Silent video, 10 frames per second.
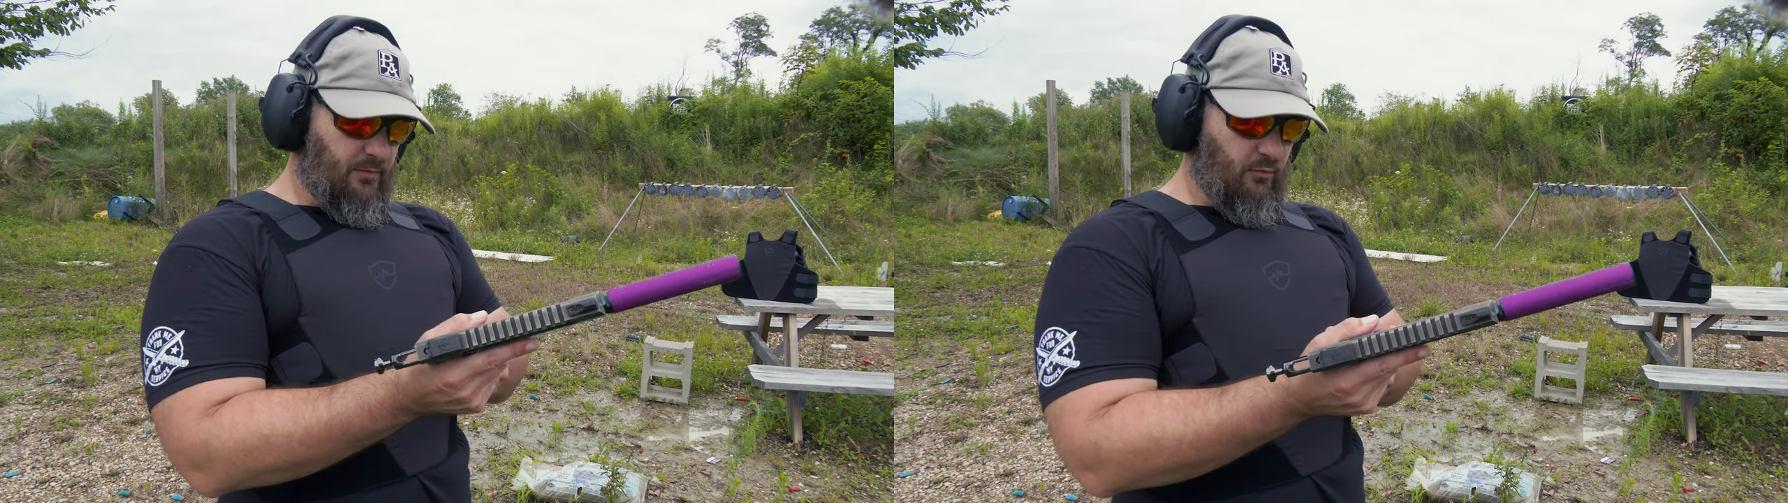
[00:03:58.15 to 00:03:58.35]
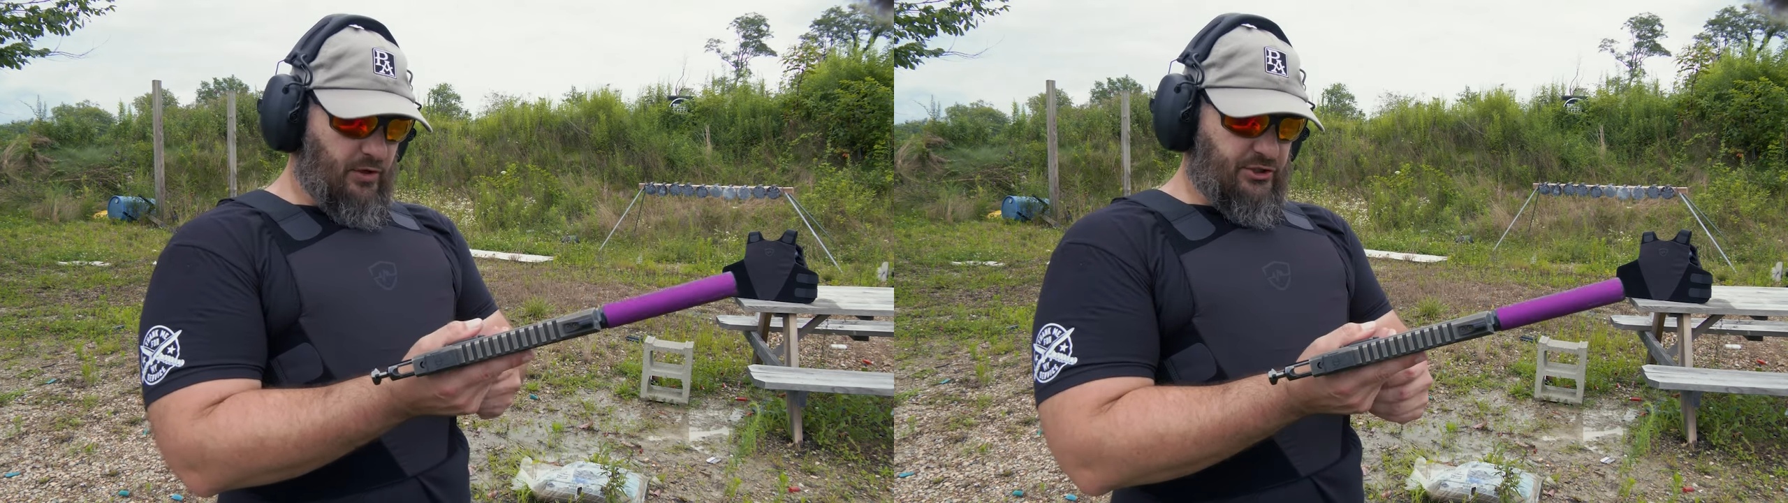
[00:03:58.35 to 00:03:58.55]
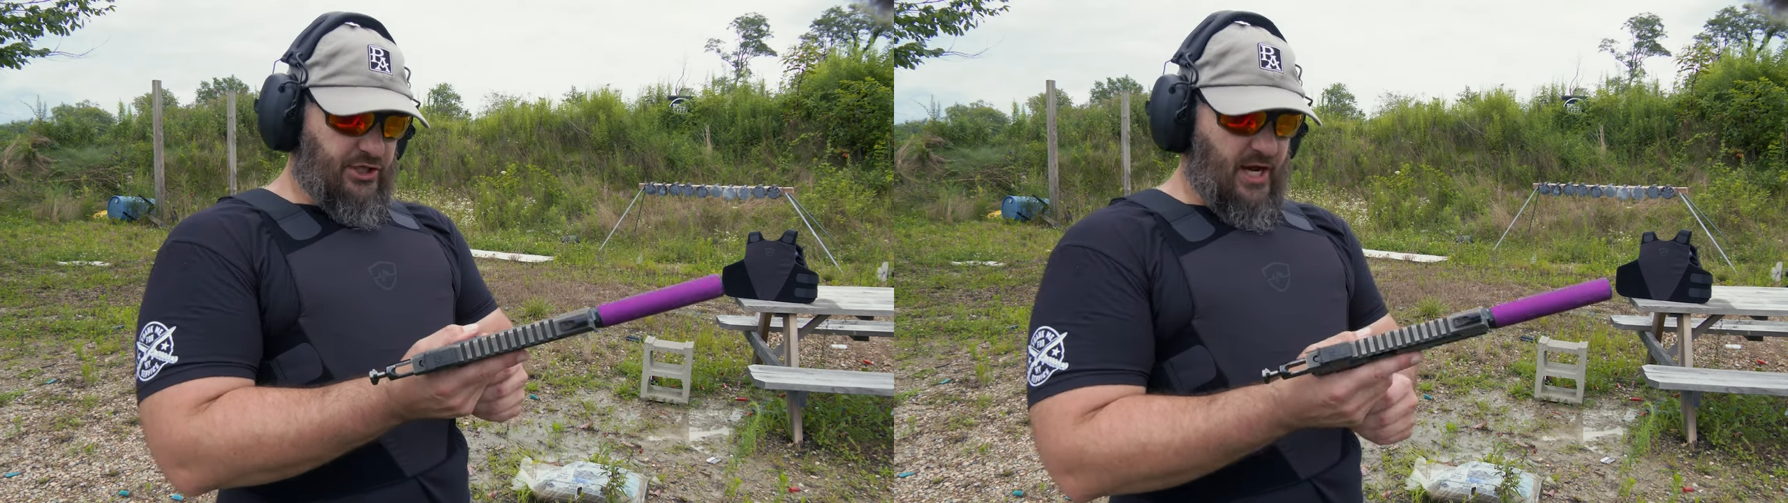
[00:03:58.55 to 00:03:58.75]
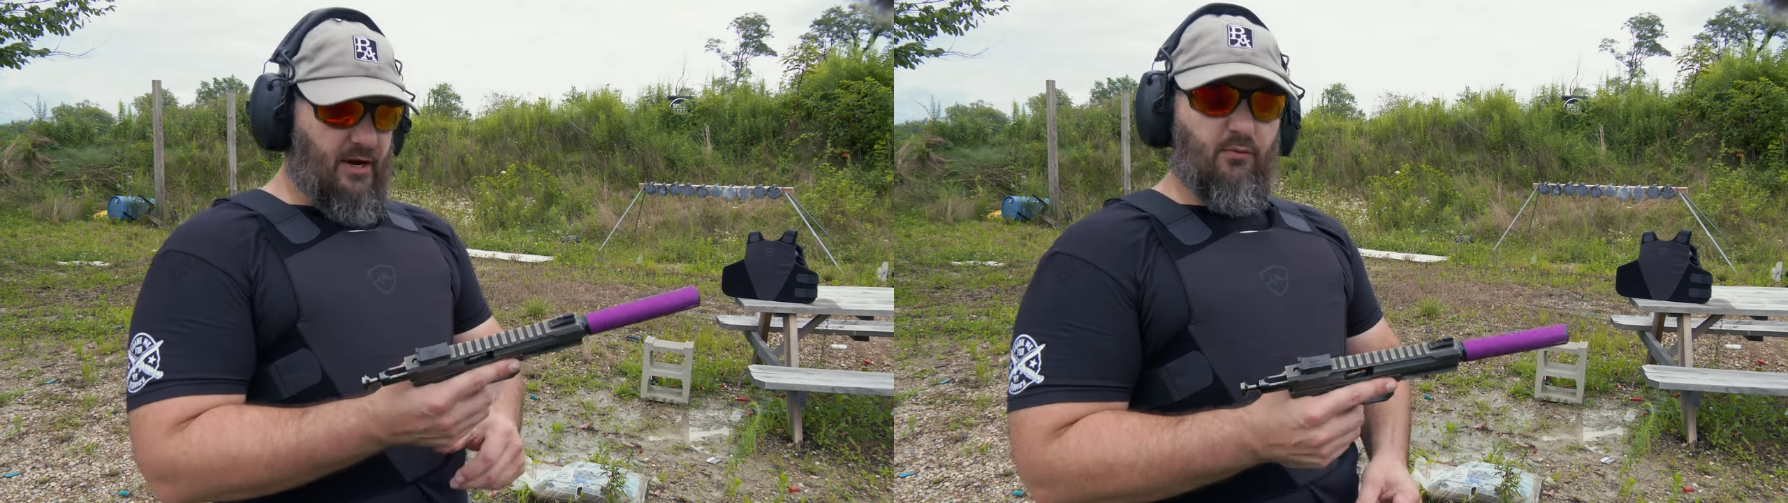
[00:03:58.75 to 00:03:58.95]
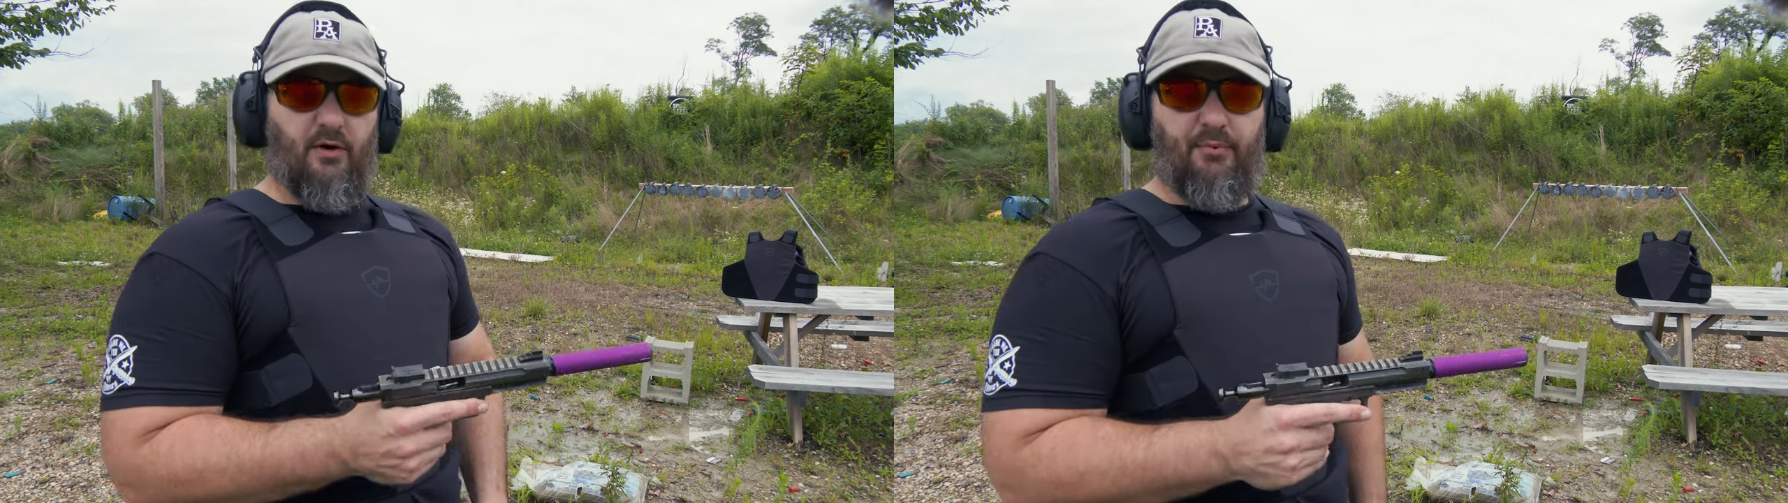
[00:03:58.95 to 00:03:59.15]
One shot,
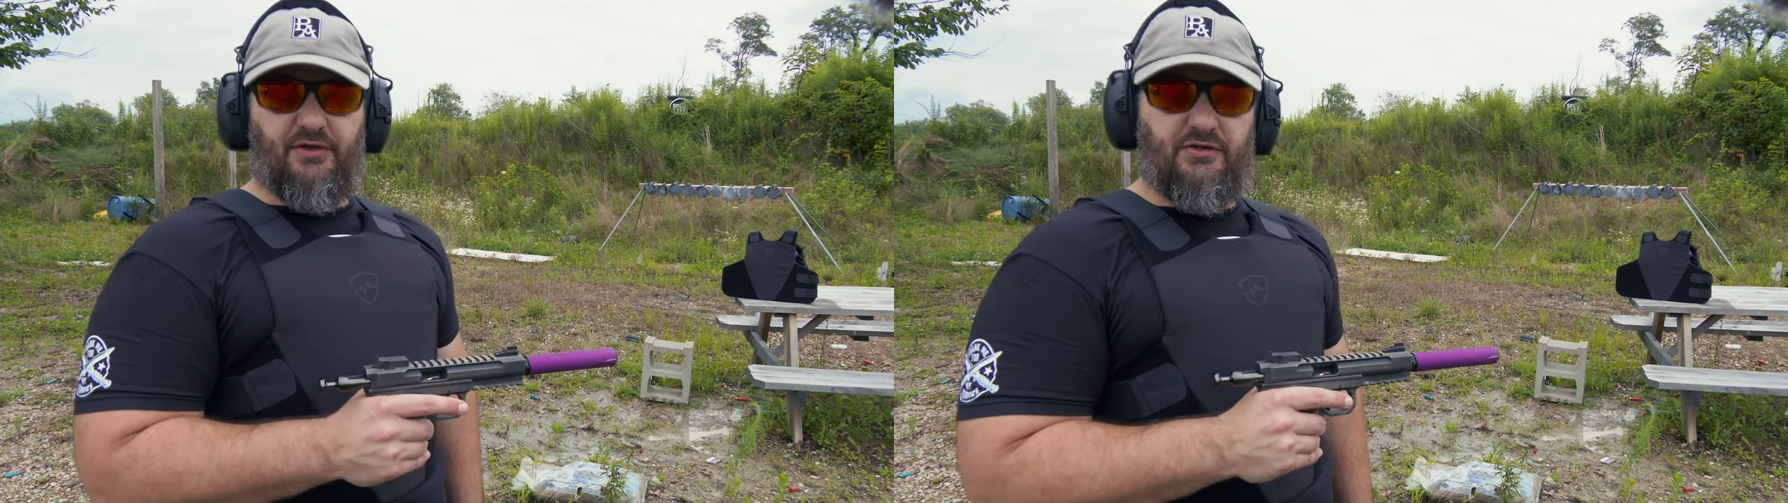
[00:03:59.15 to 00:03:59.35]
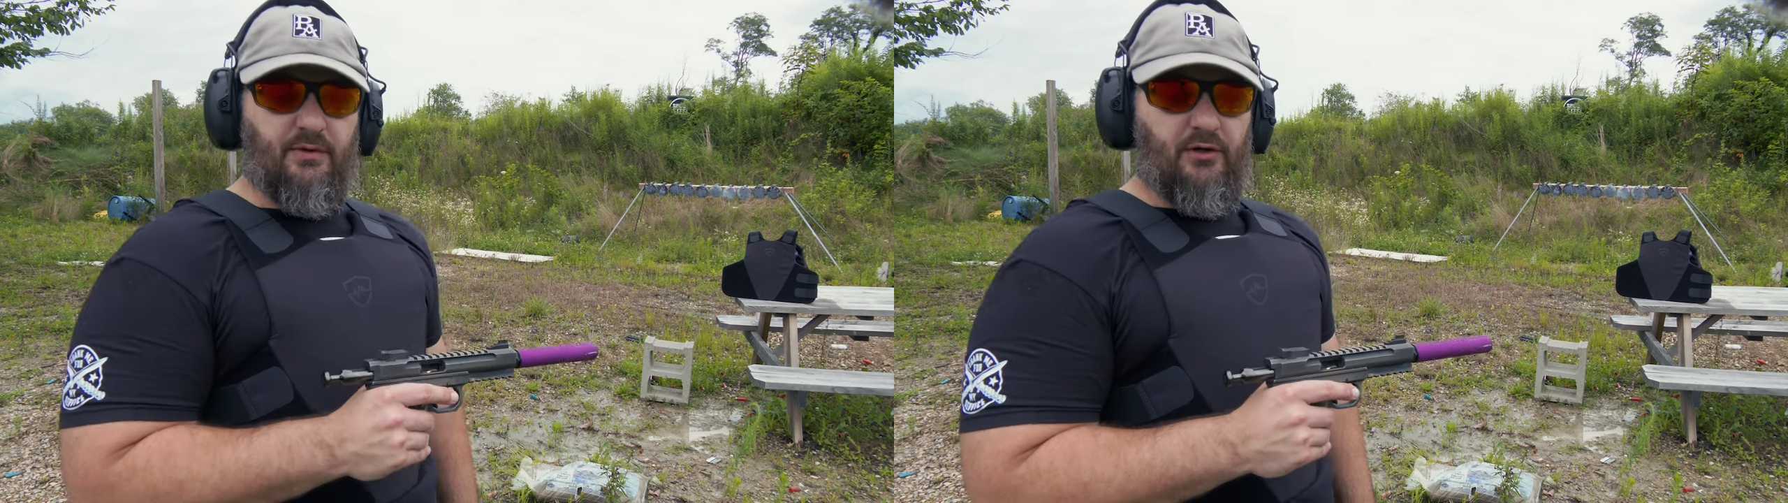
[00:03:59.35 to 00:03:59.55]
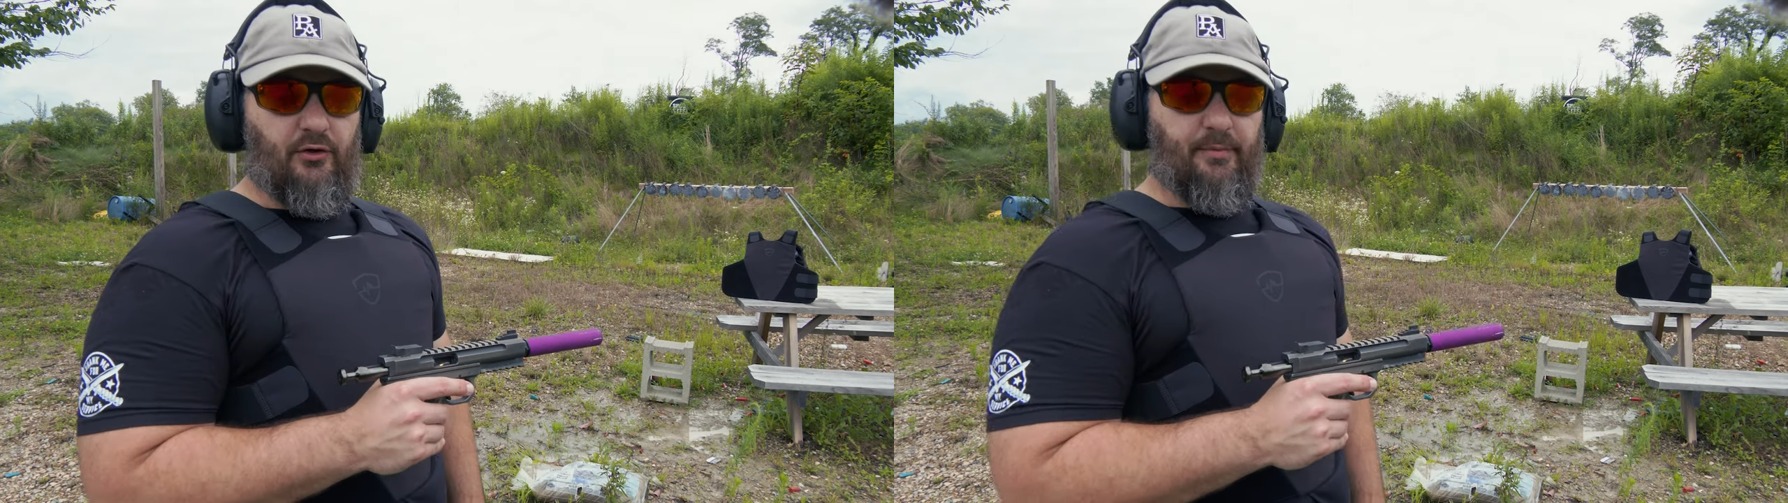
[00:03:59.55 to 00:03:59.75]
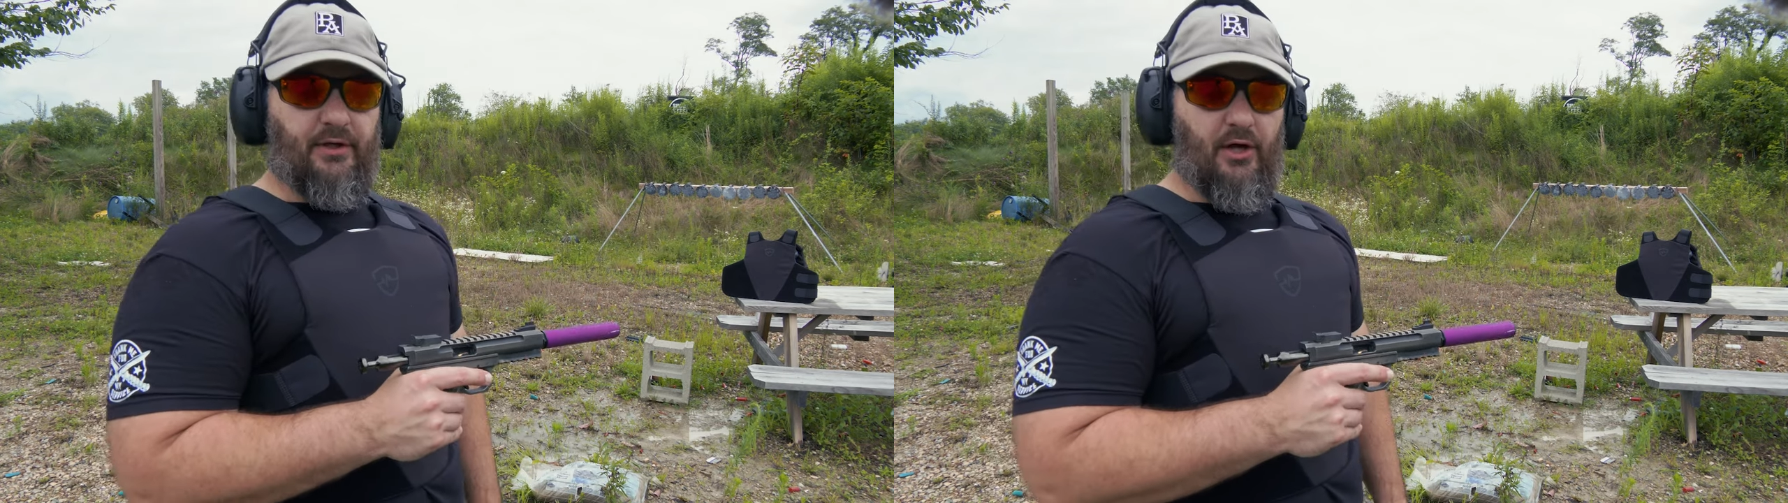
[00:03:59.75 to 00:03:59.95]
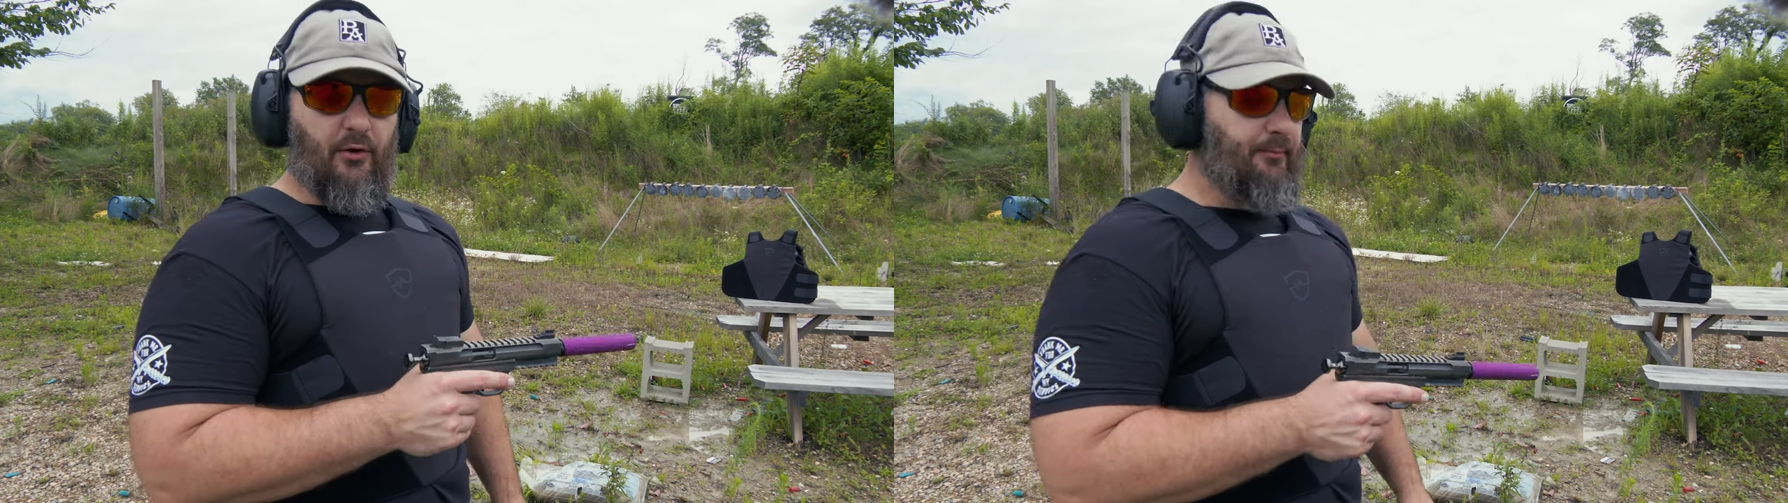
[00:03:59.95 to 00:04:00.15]
and we're gonna put this one a little bit low.